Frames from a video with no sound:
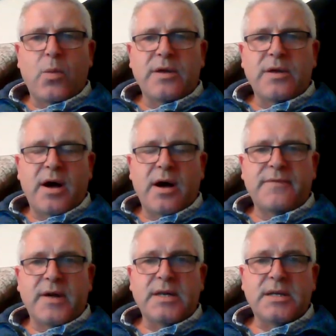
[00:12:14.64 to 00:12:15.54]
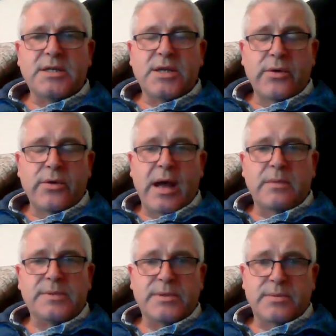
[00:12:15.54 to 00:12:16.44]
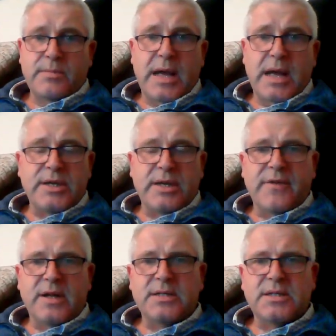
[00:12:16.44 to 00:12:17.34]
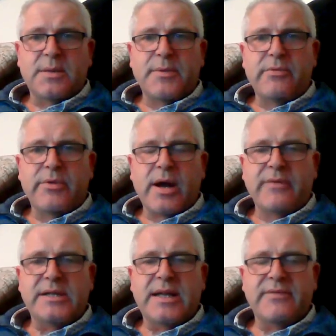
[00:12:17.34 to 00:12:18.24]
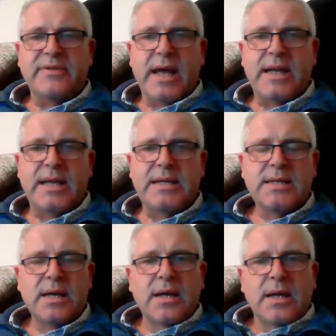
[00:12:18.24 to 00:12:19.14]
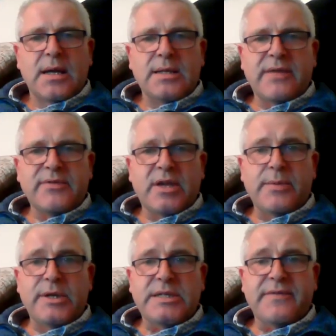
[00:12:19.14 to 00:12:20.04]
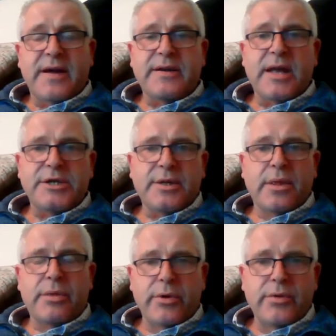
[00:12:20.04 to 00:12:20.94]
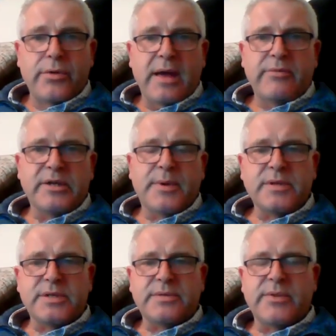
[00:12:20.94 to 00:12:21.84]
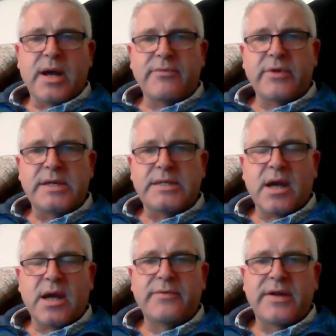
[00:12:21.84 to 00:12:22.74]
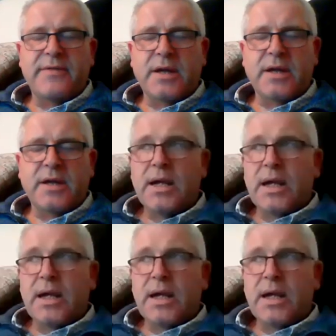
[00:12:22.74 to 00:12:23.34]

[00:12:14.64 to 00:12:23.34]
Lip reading: one of our funders who helped actually fund some of the Recovery Devon dailies, Devon Community Foundation, through their Response and Recovery to COVID fund,